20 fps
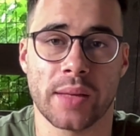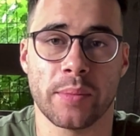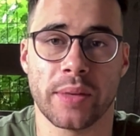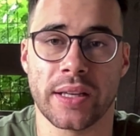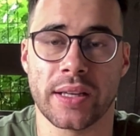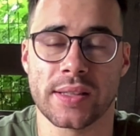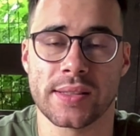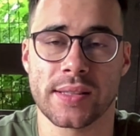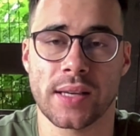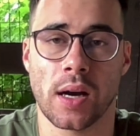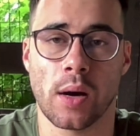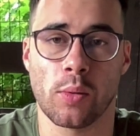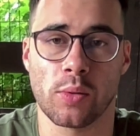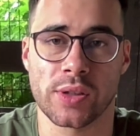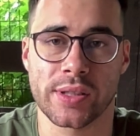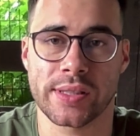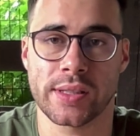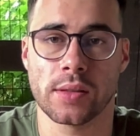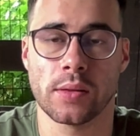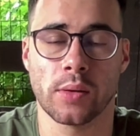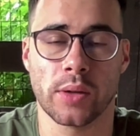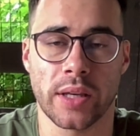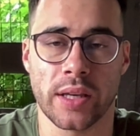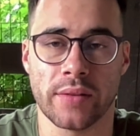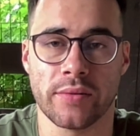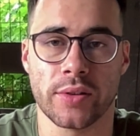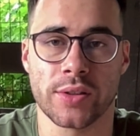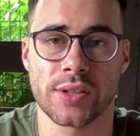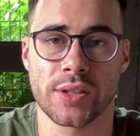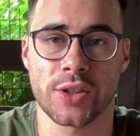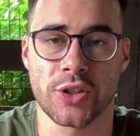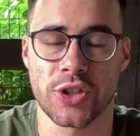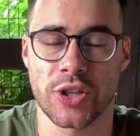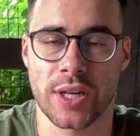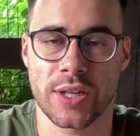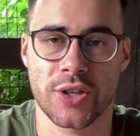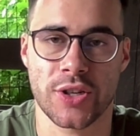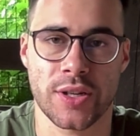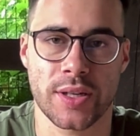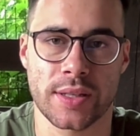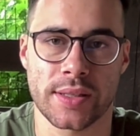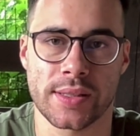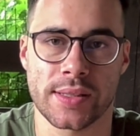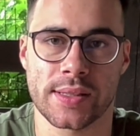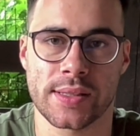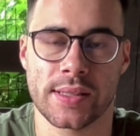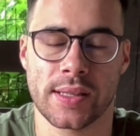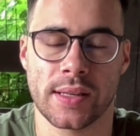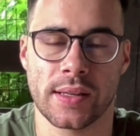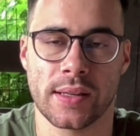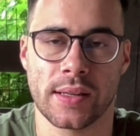because I will still give you suggestions